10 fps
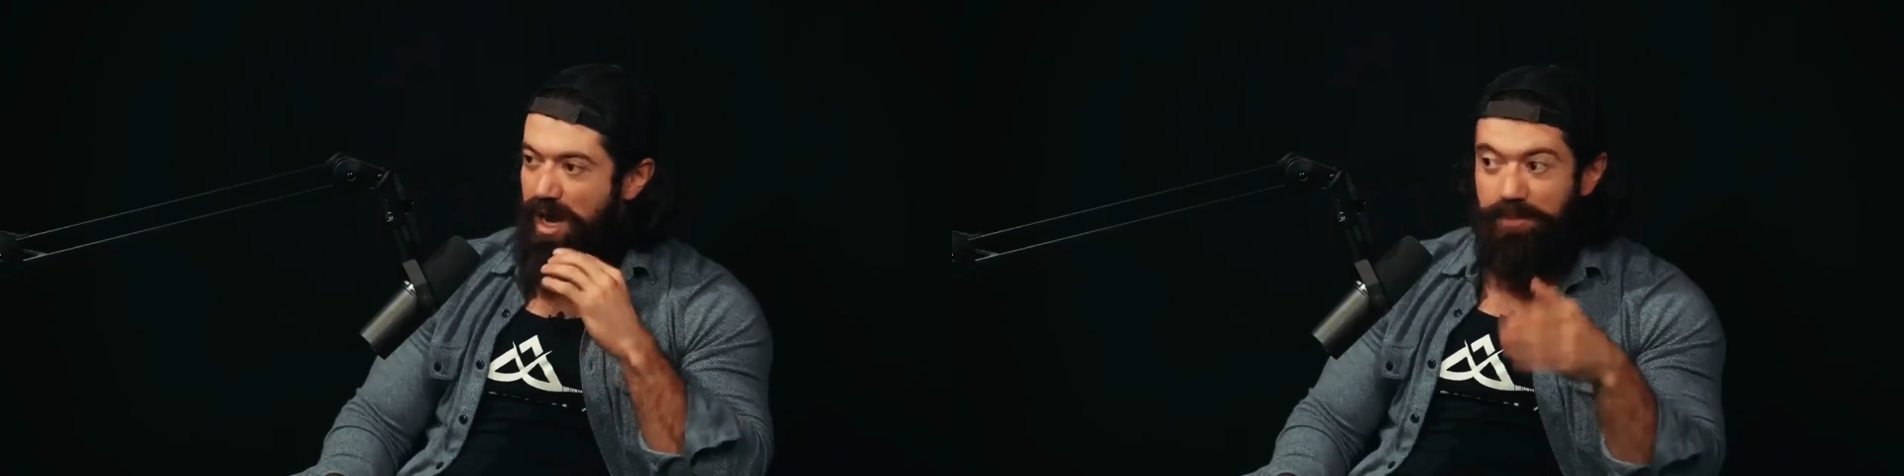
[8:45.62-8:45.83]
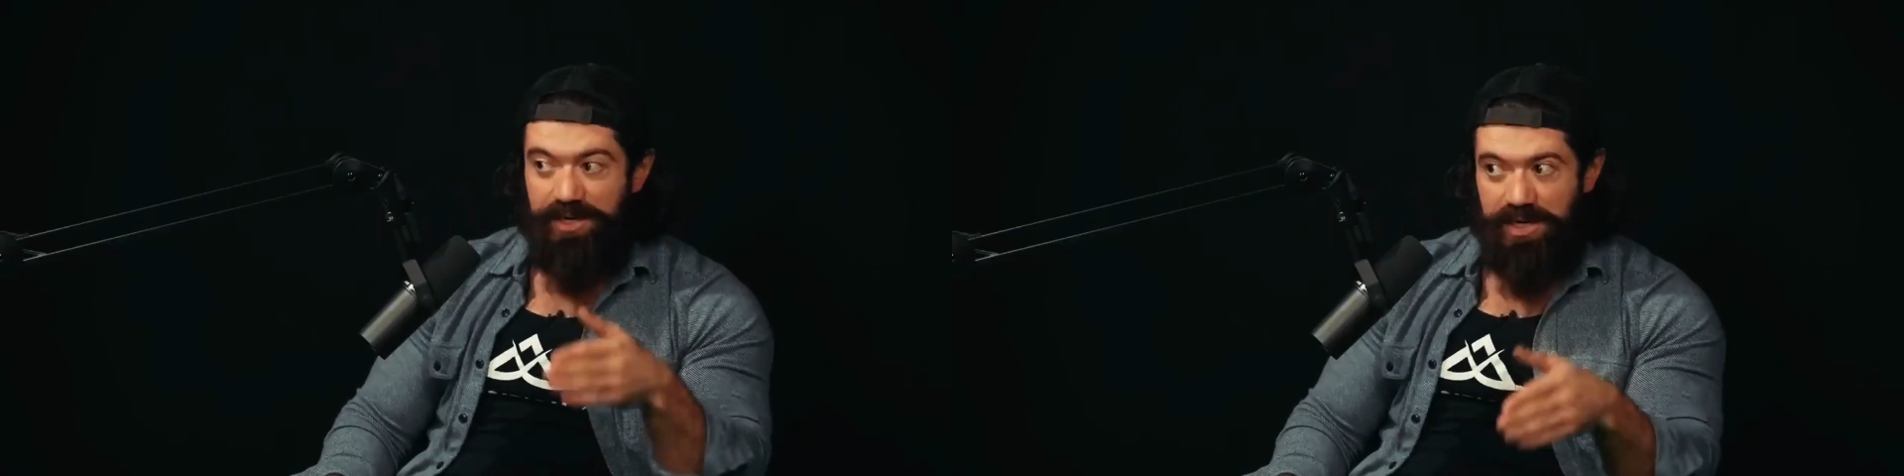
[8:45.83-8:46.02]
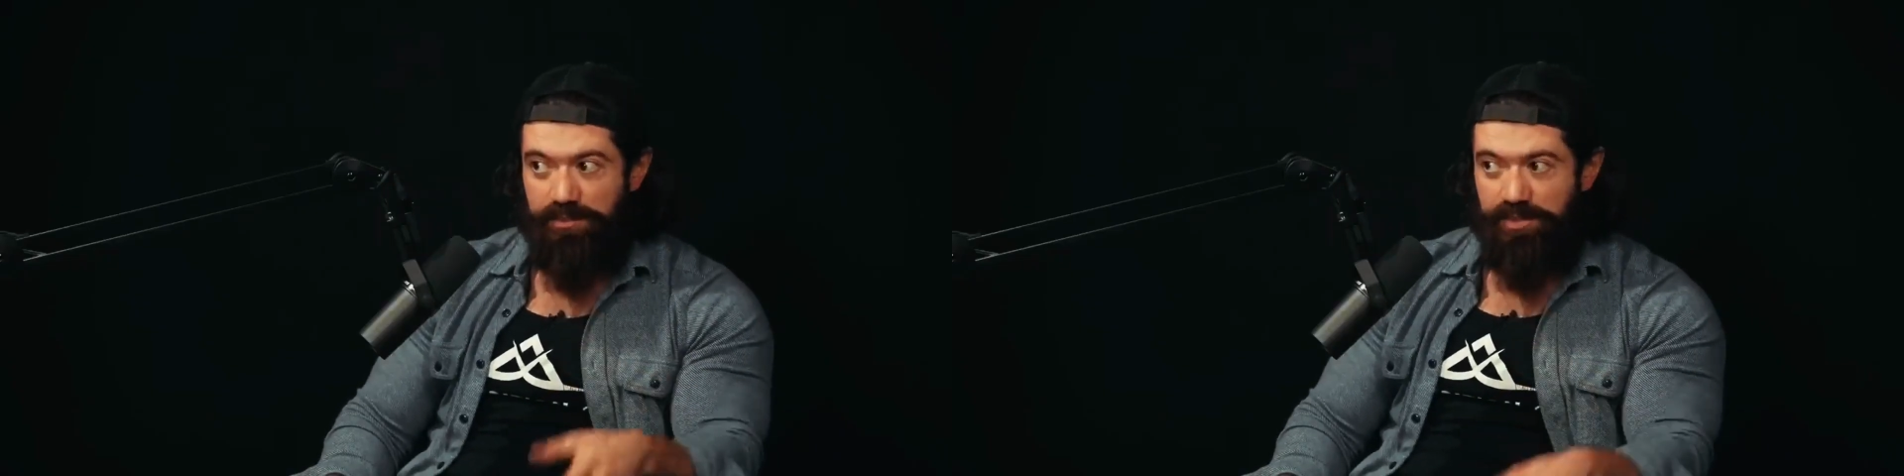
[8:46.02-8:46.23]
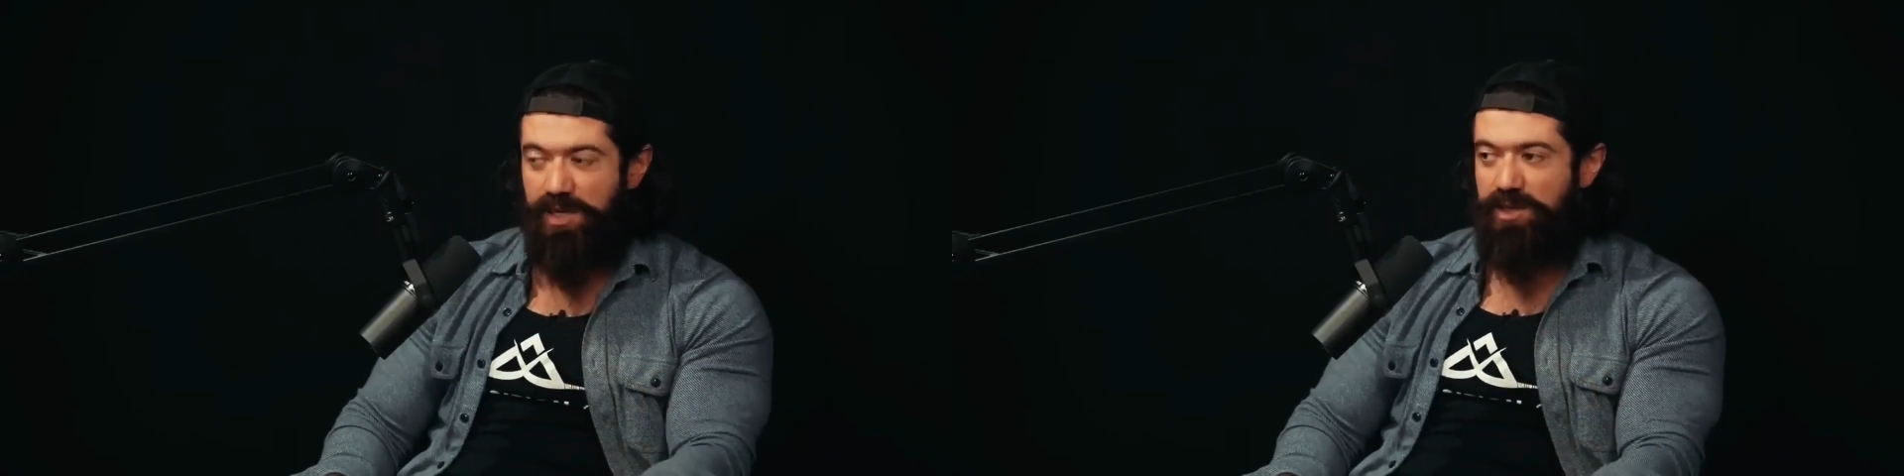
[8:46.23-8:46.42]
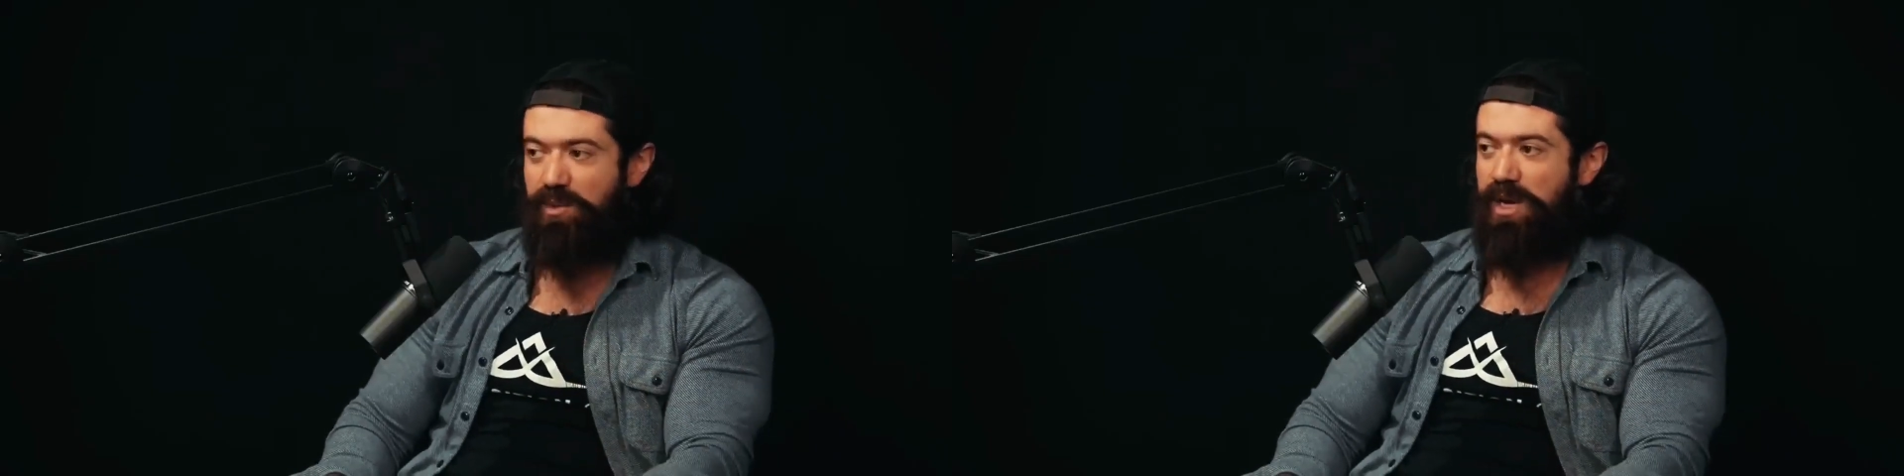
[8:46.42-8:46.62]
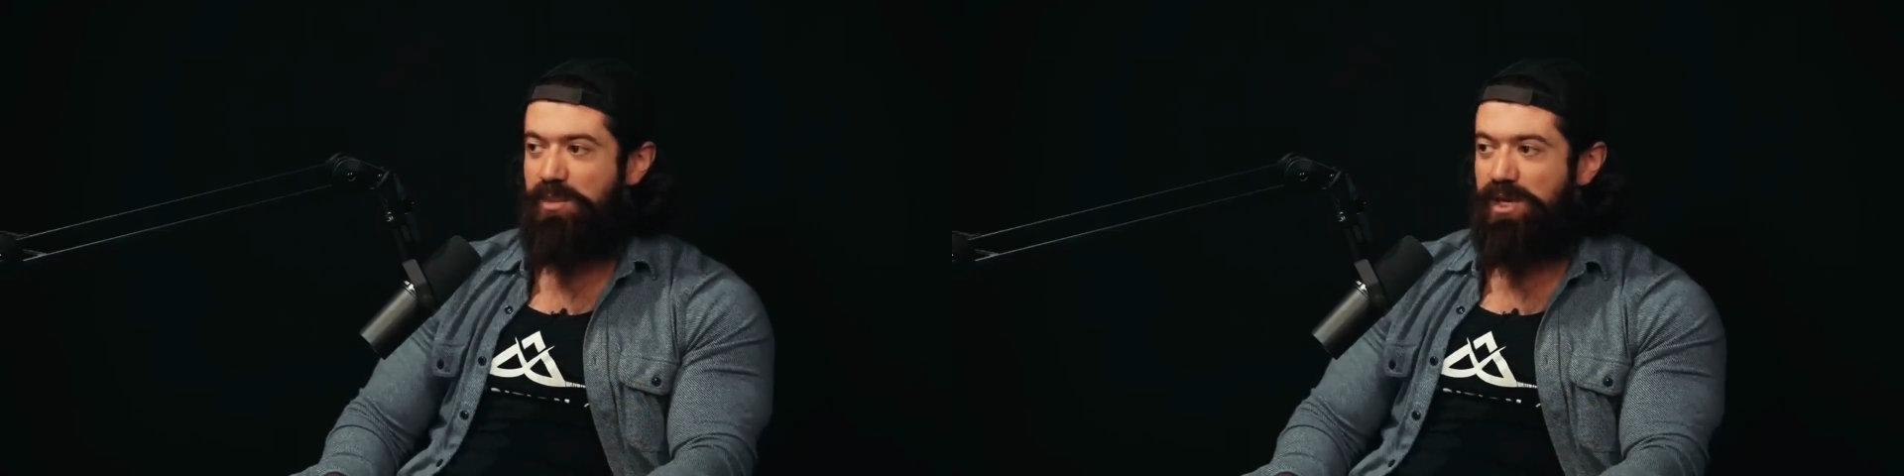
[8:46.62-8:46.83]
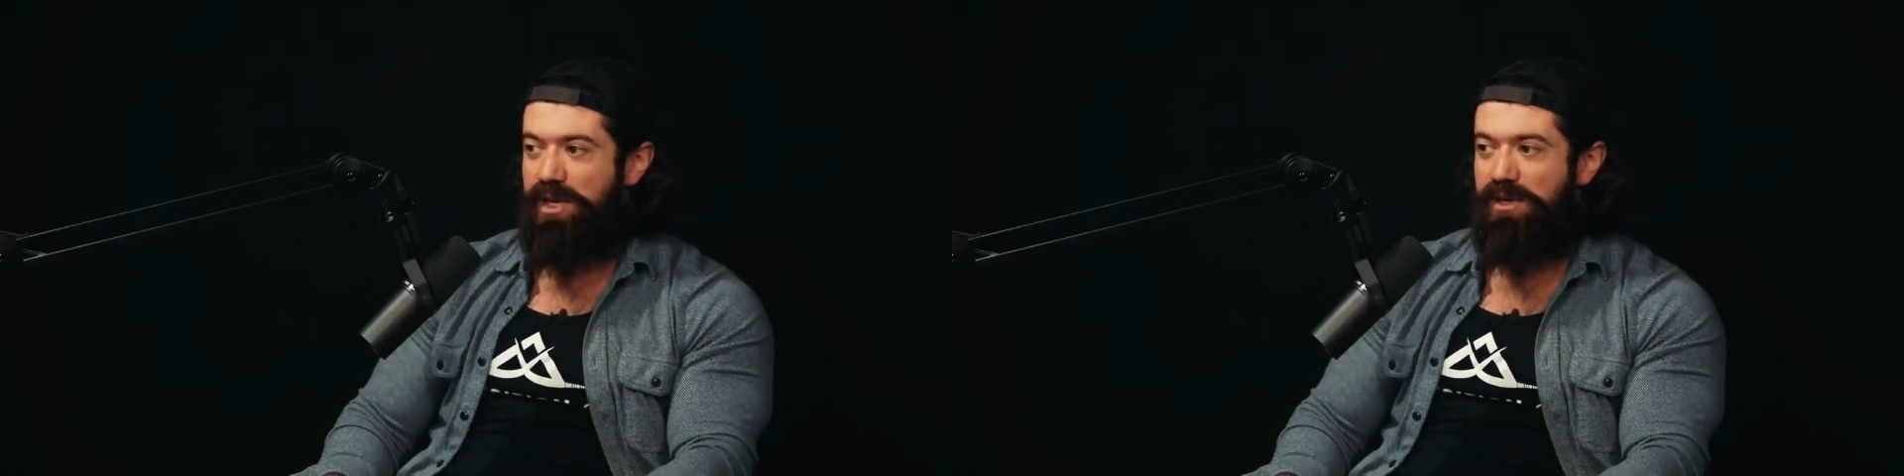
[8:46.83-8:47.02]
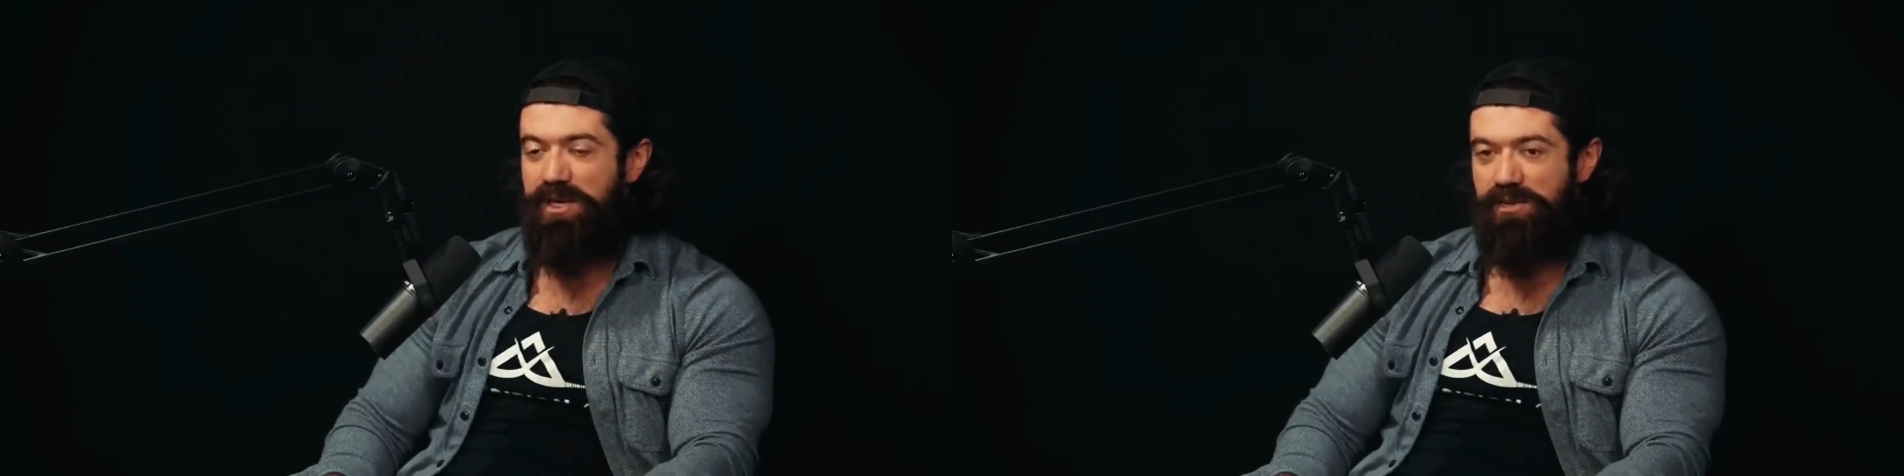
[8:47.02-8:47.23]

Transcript: I'm going to keep playing the way I play.